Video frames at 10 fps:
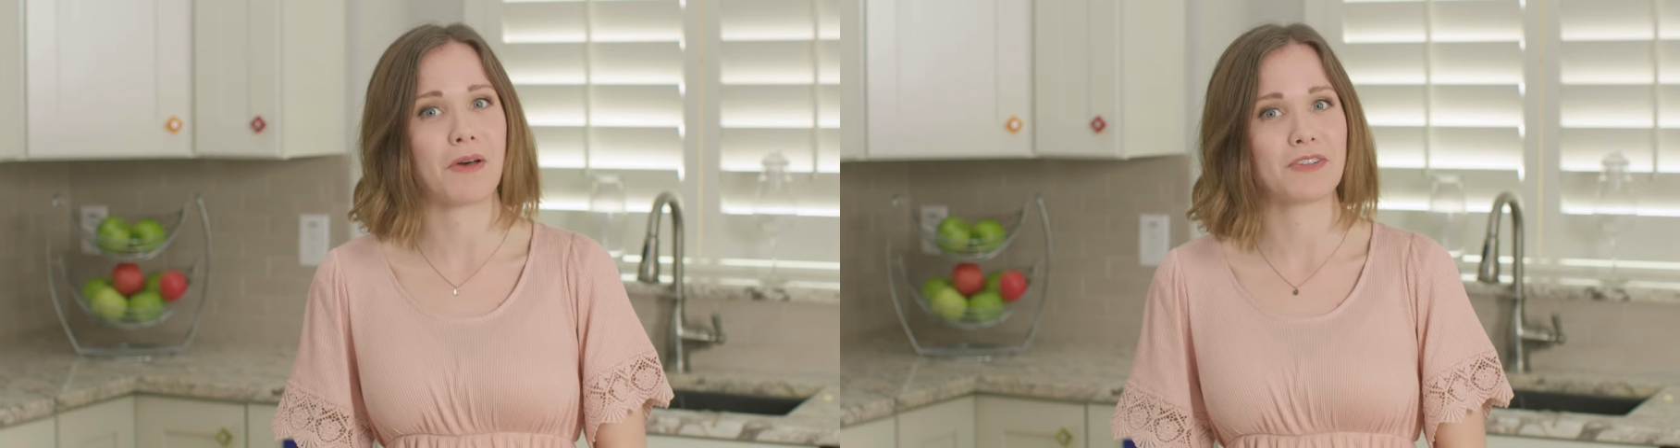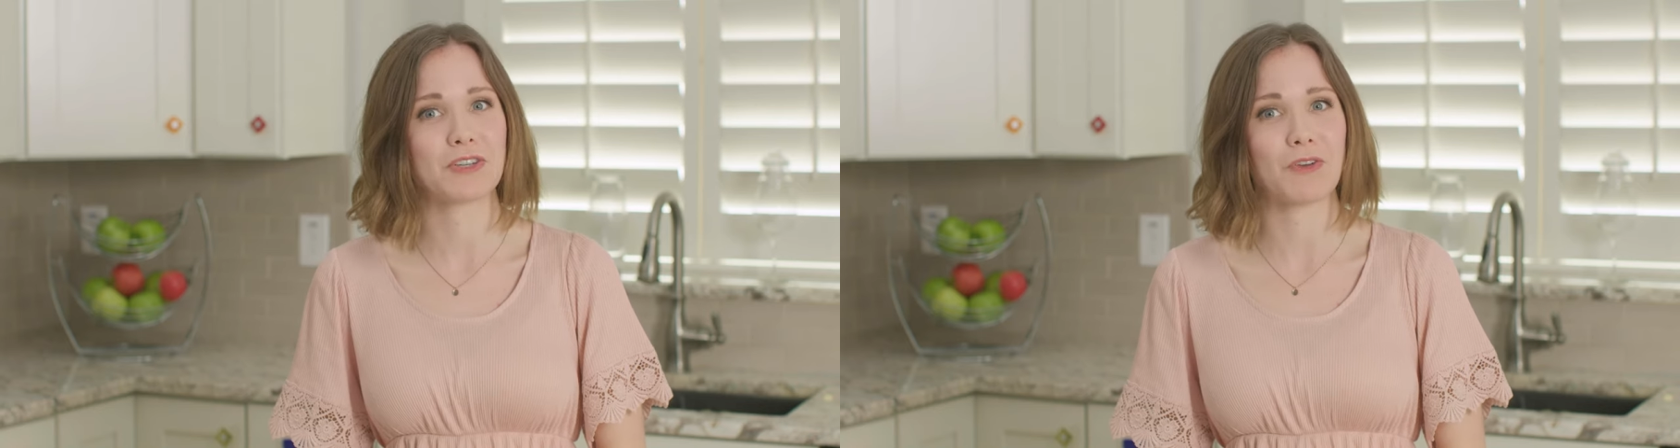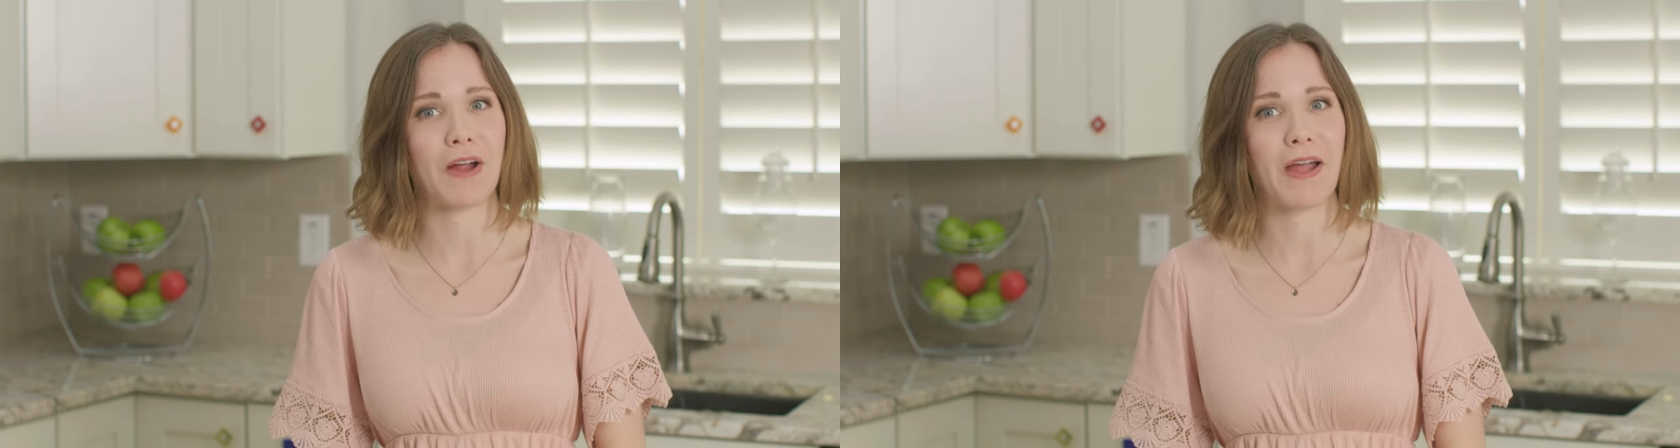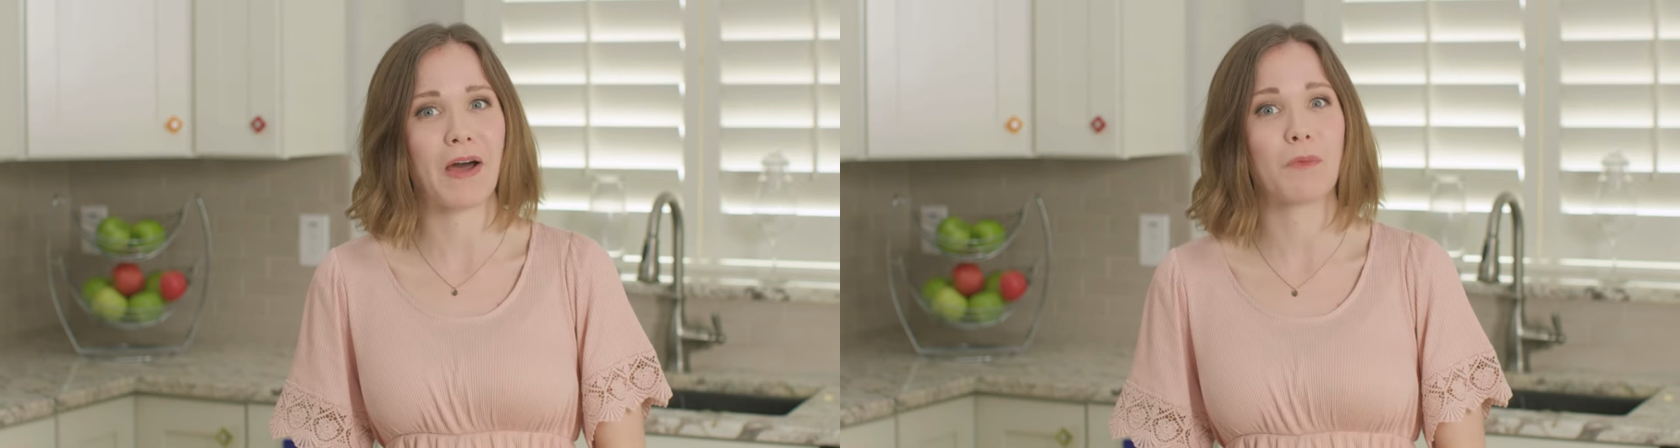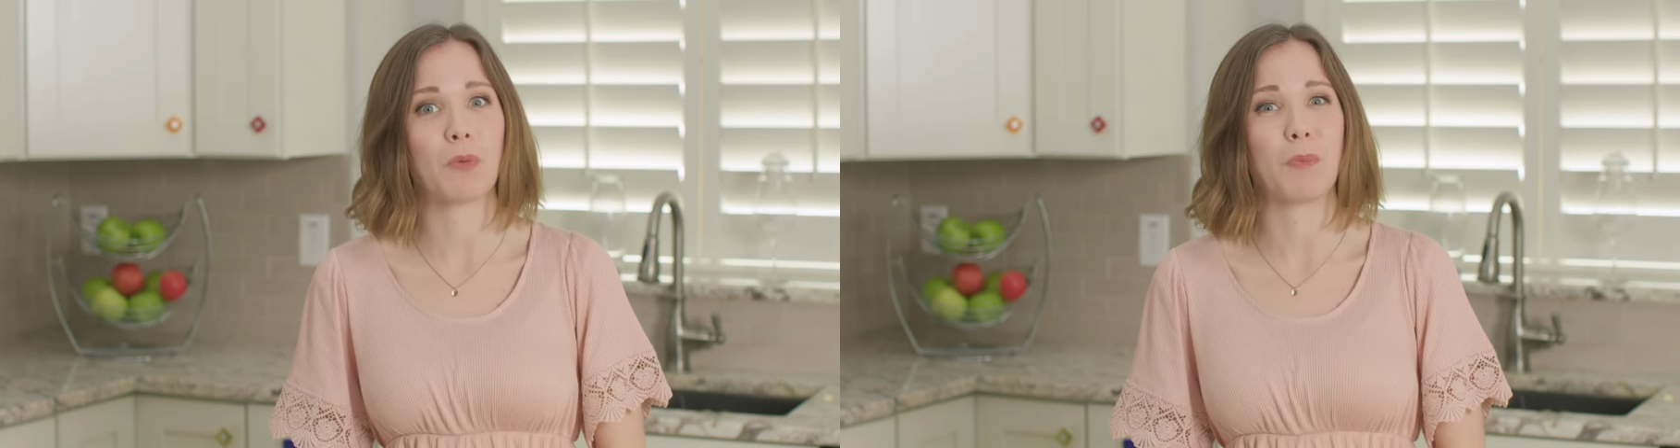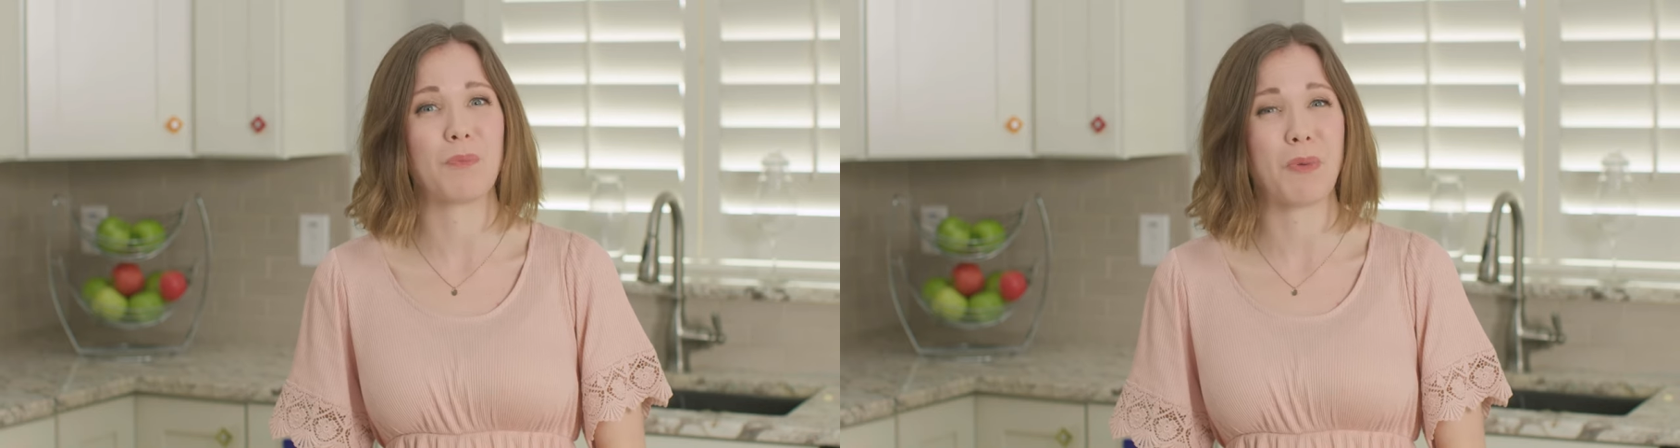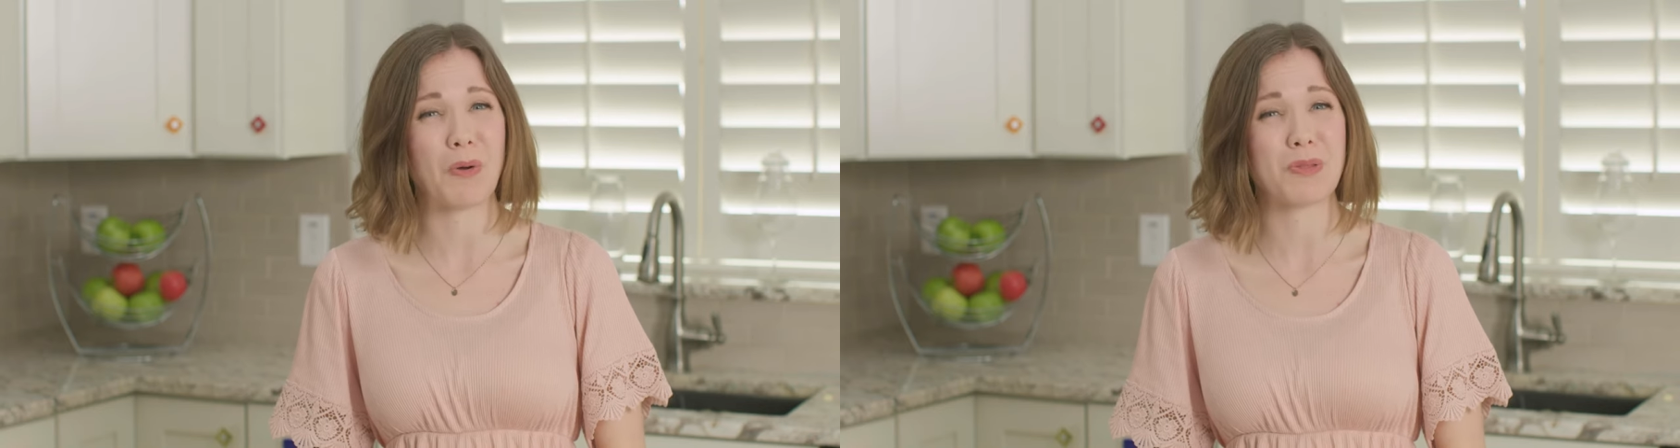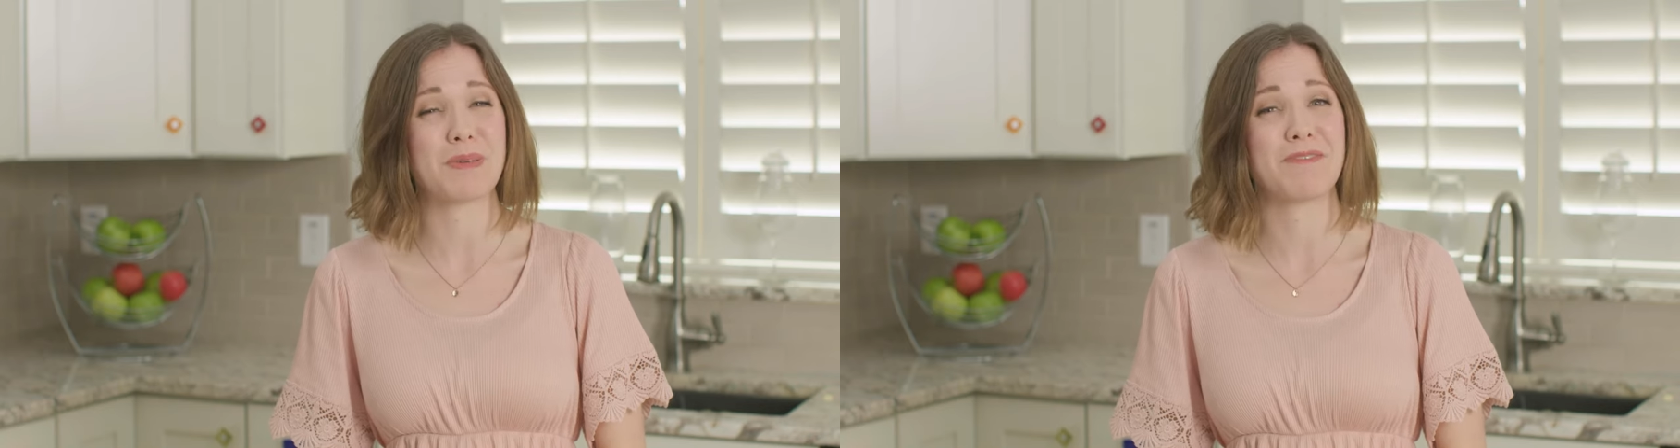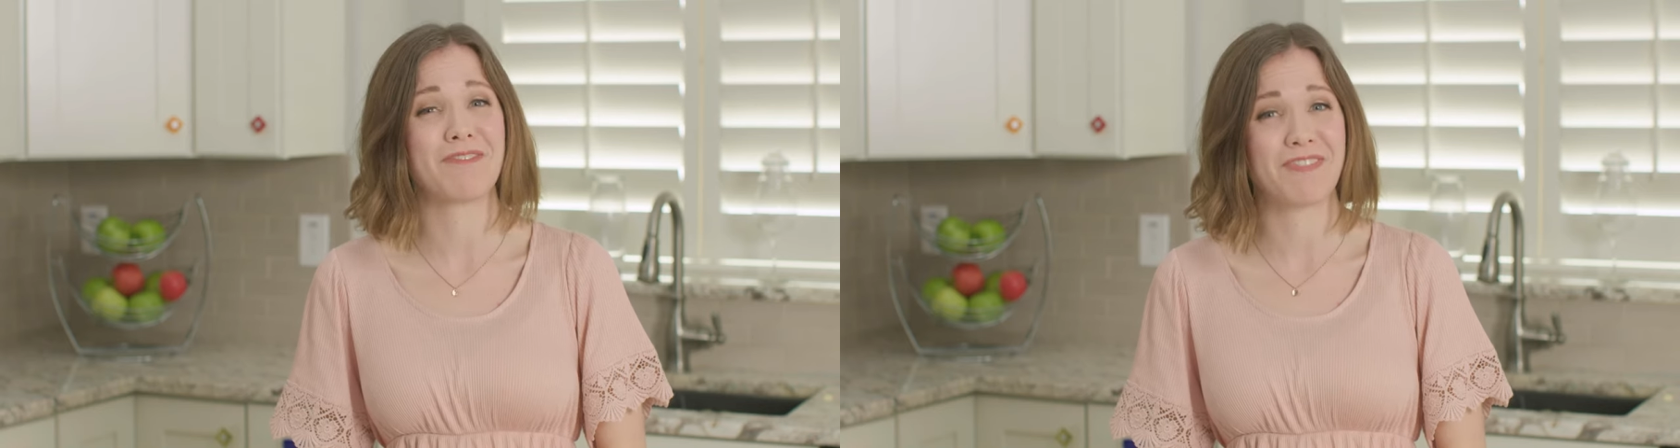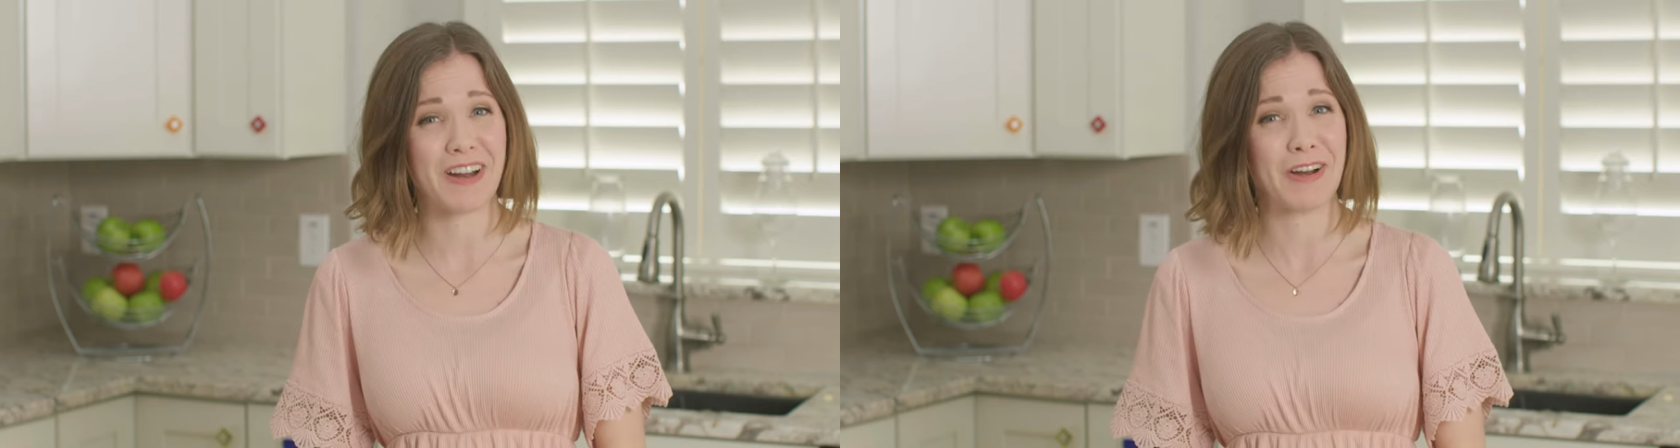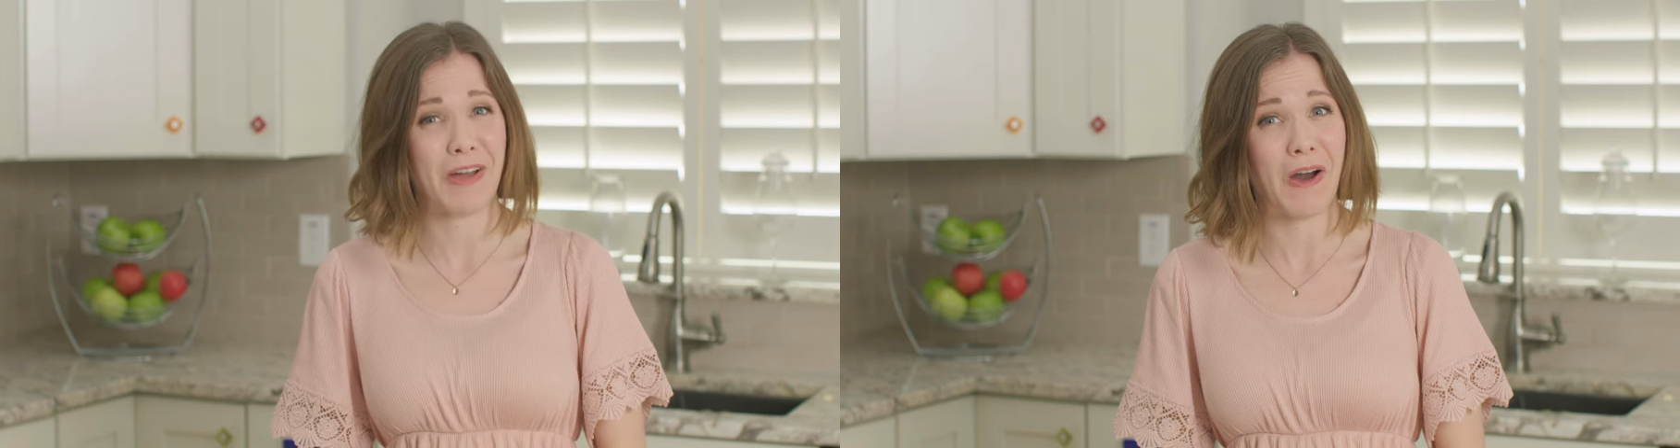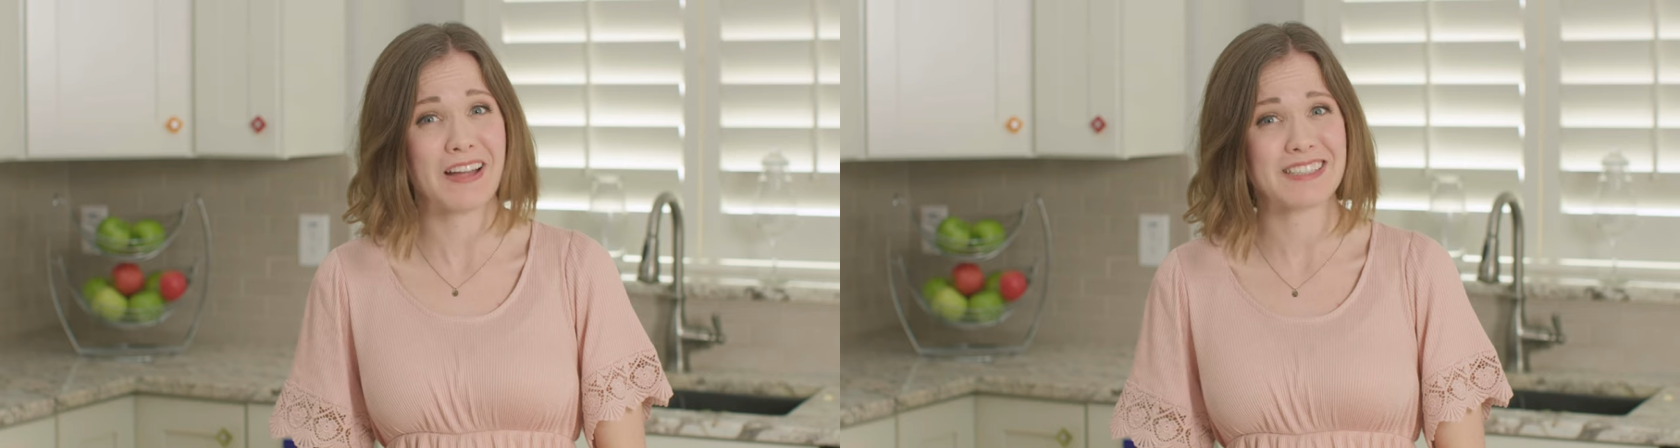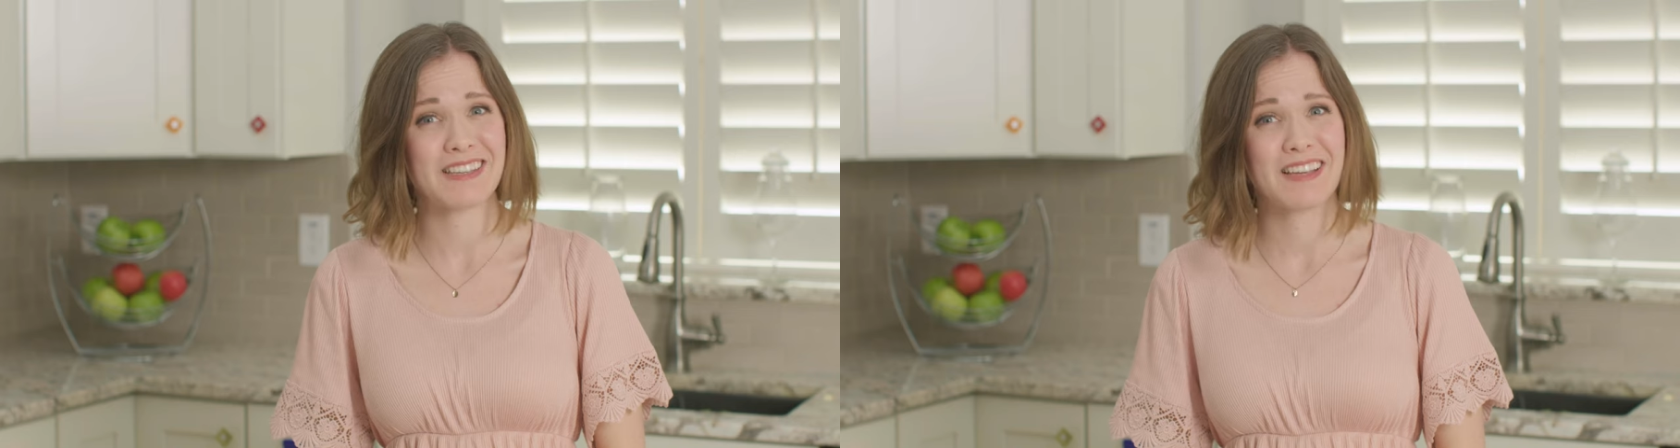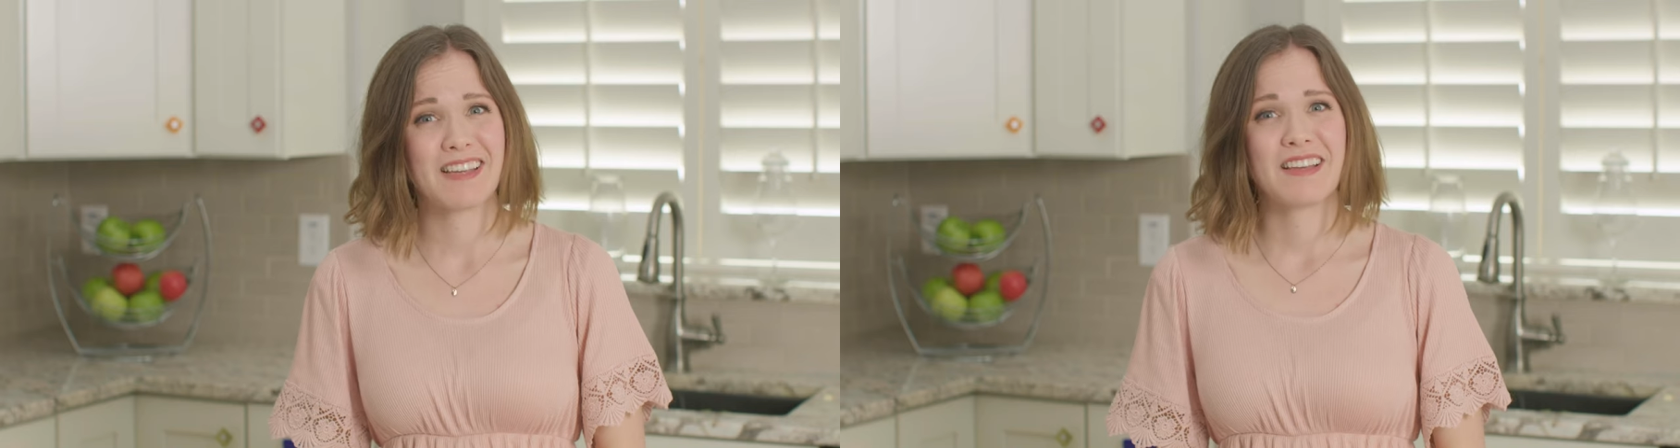melted crayon will both be very hot.